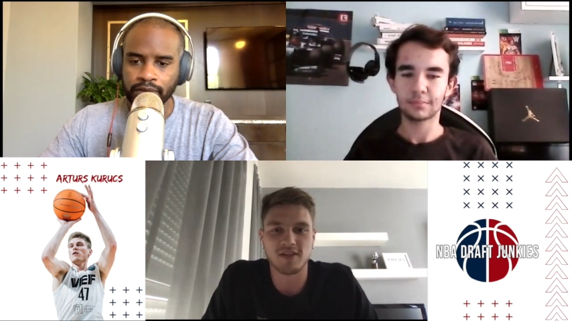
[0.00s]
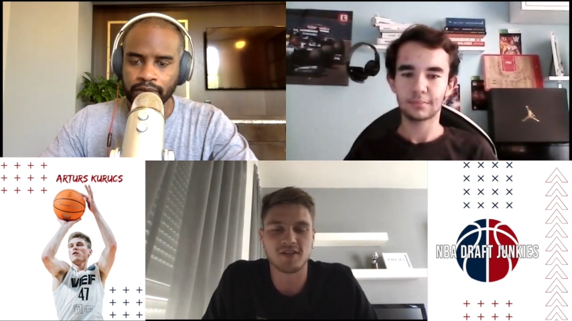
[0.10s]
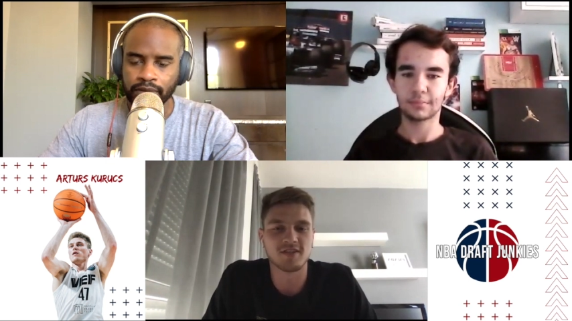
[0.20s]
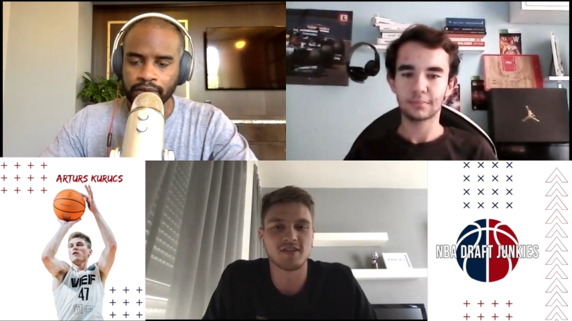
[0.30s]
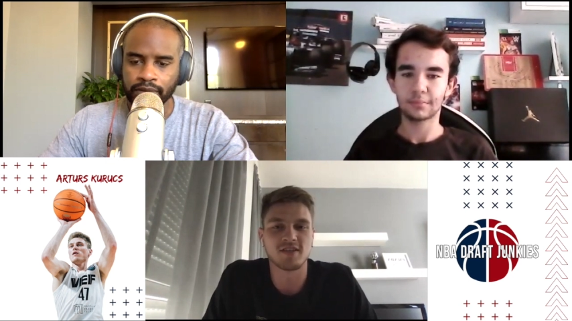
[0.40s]
Speaker 1: They
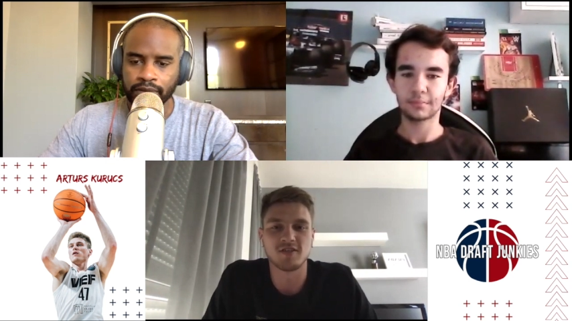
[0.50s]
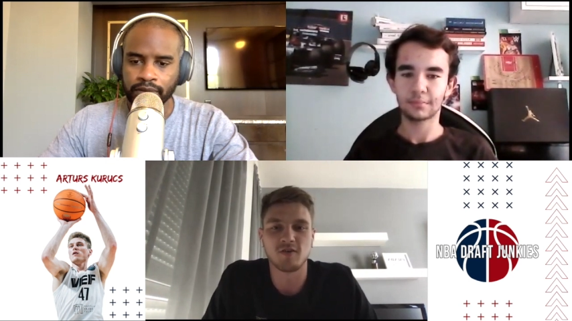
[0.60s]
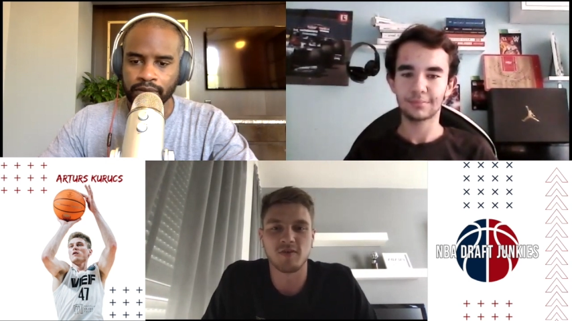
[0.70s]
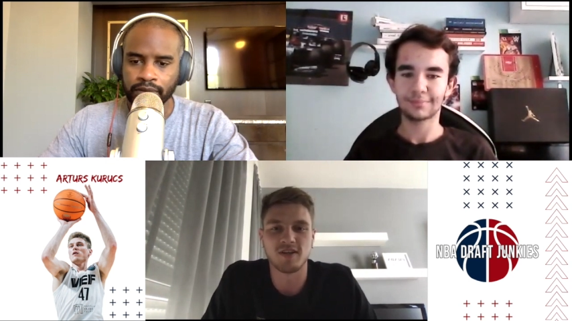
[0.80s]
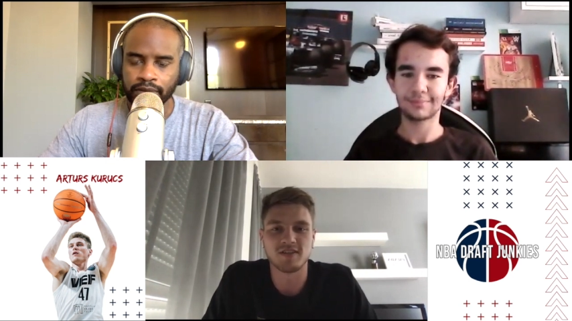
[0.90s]
just see so
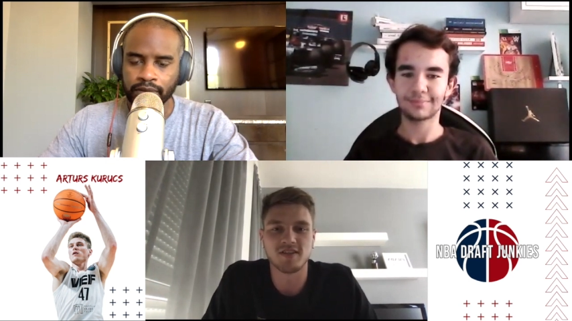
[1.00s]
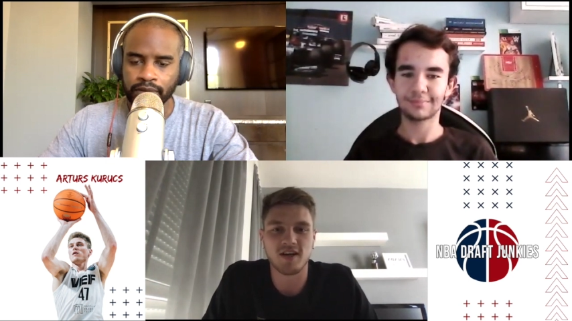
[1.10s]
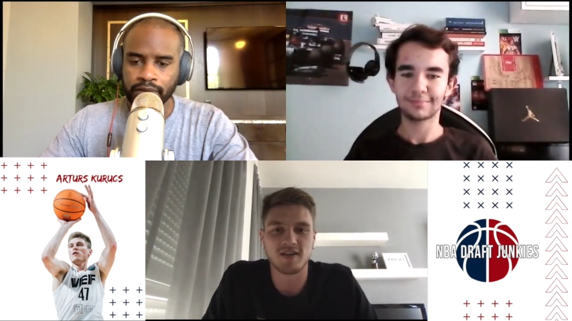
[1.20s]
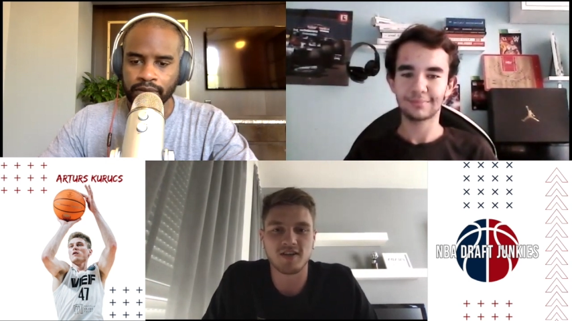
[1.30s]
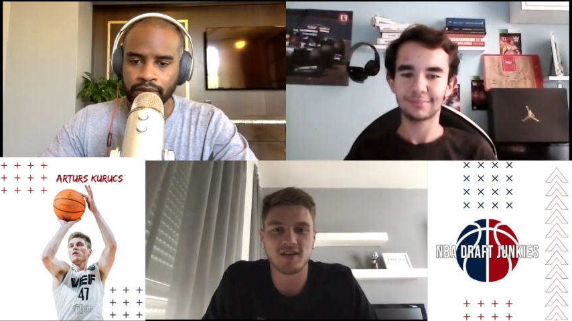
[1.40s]
many
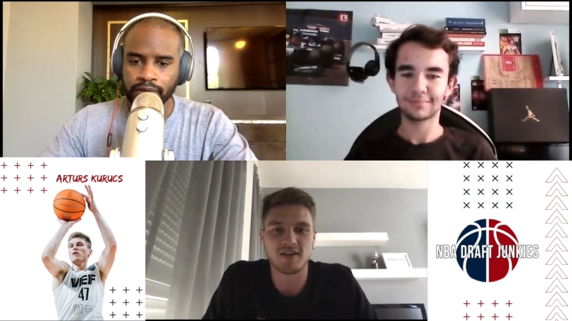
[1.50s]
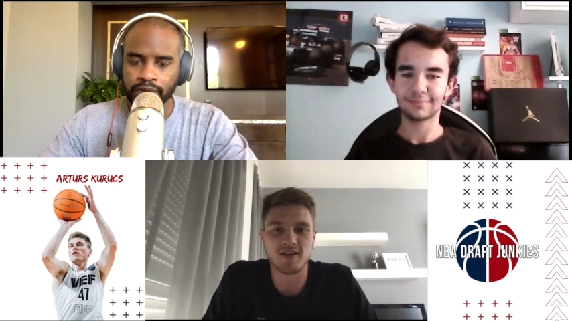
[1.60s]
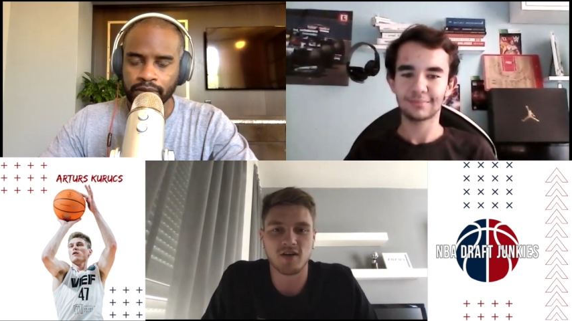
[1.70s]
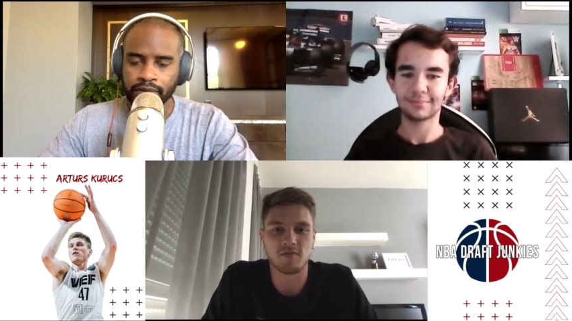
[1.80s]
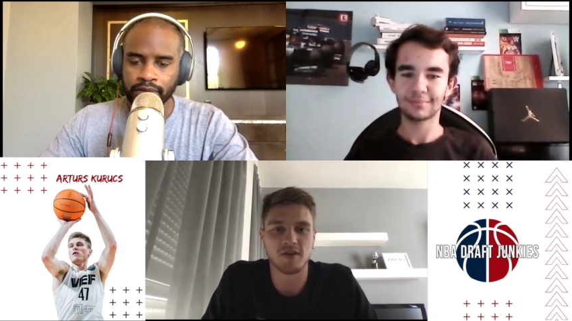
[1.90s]
stars, you know,
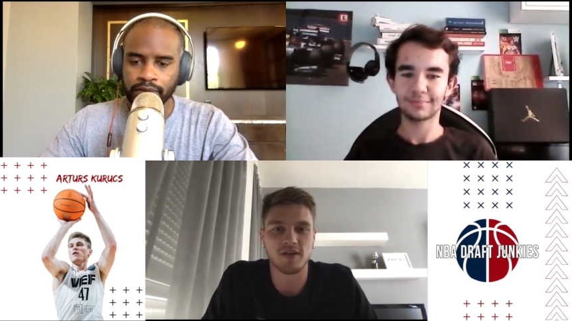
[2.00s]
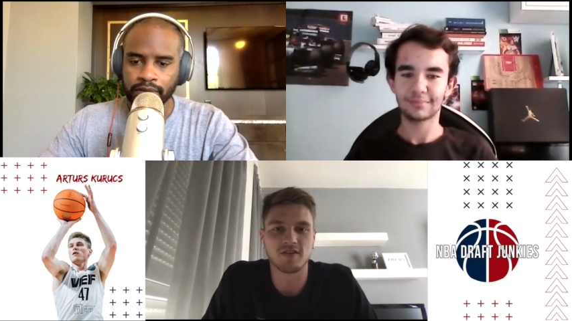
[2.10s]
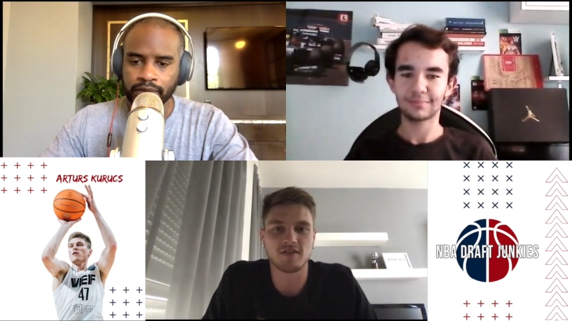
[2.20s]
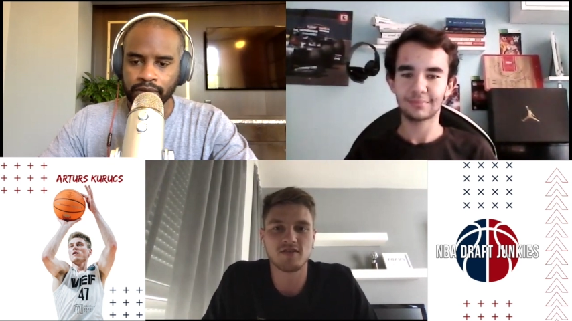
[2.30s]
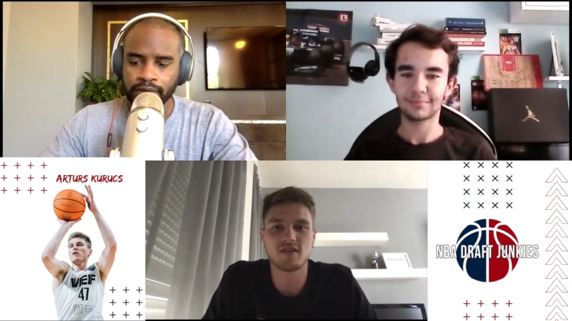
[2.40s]
star
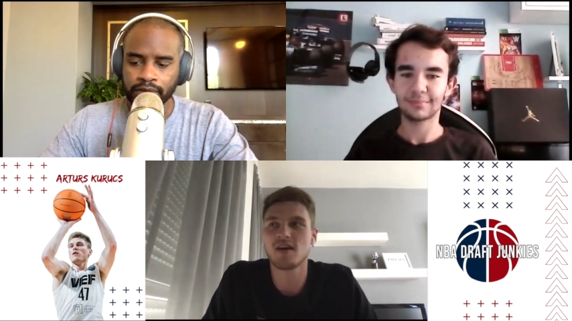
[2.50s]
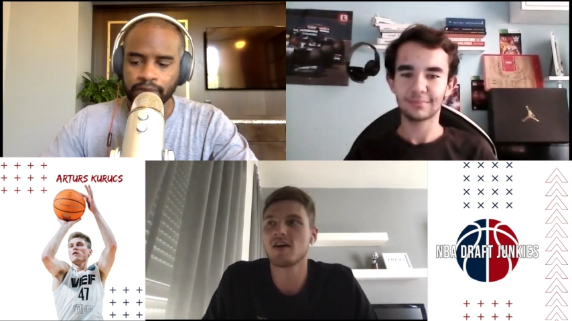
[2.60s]
players.